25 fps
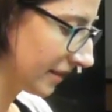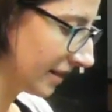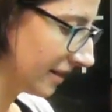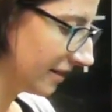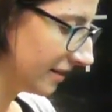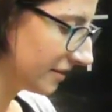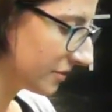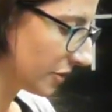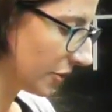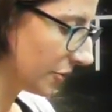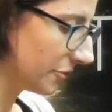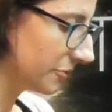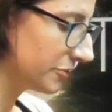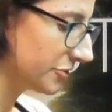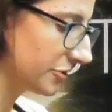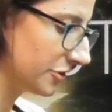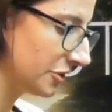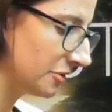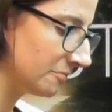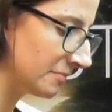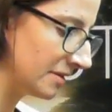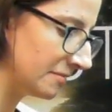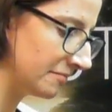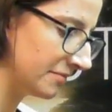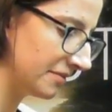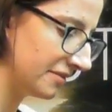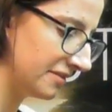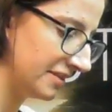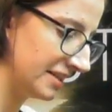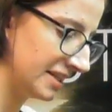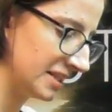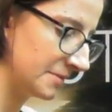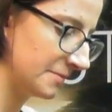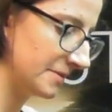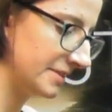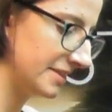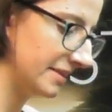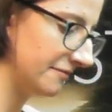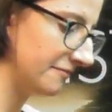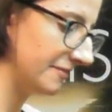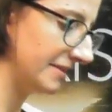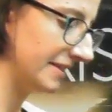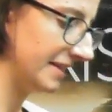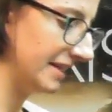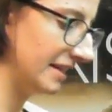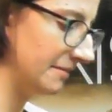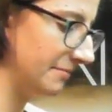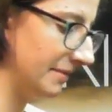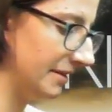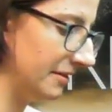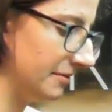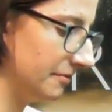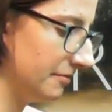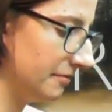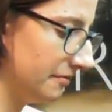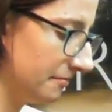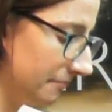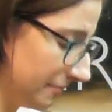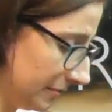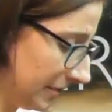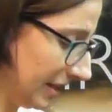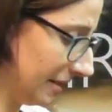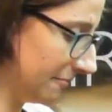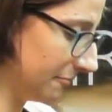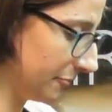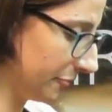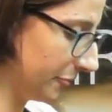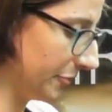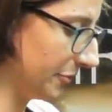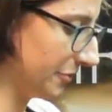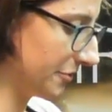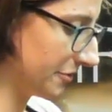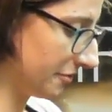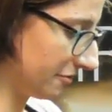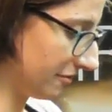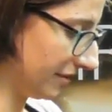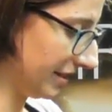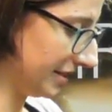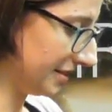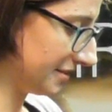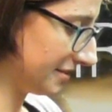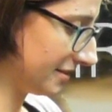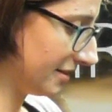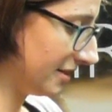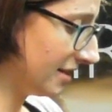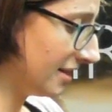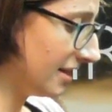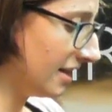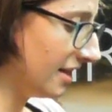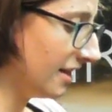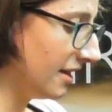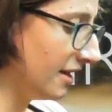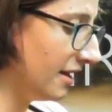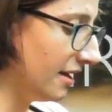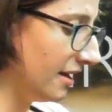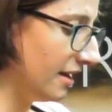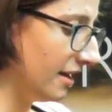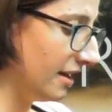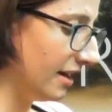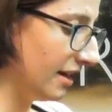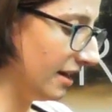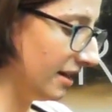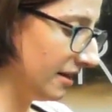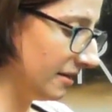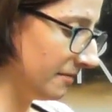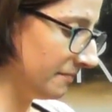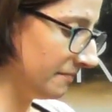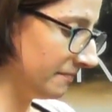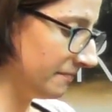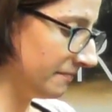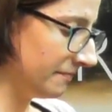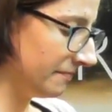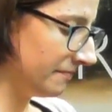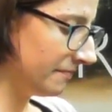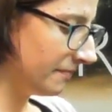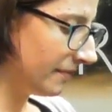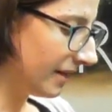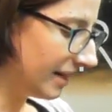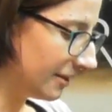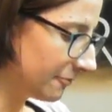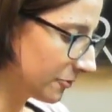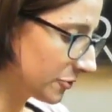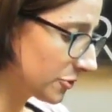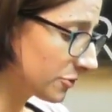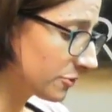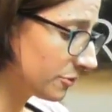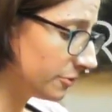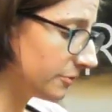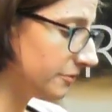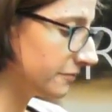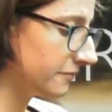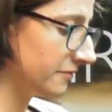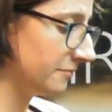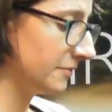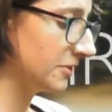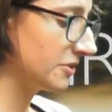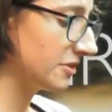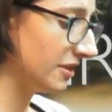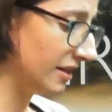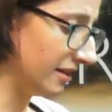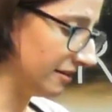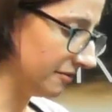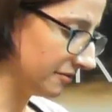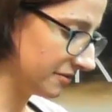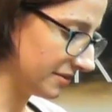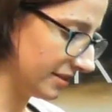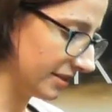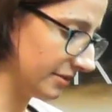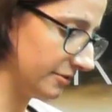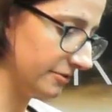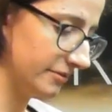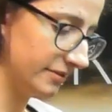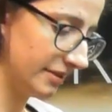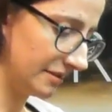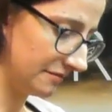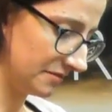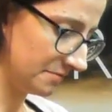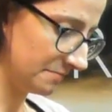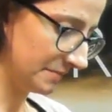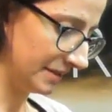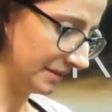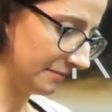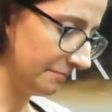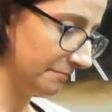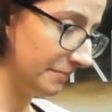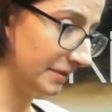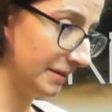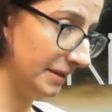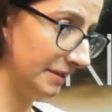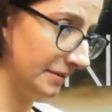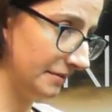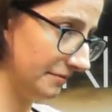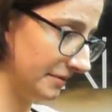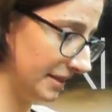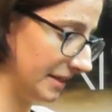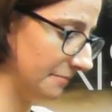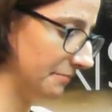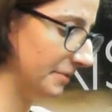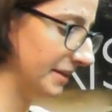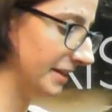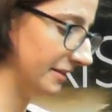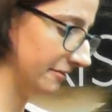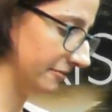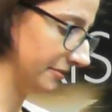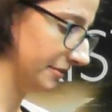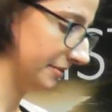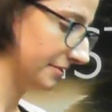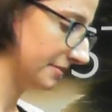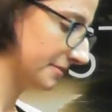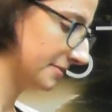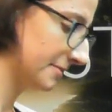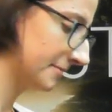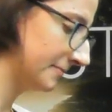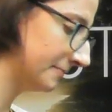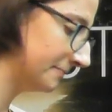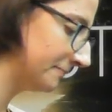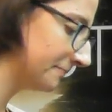So do you remember things specifically about that brought you to Christ? I was taught from a child that God loves me by their parents.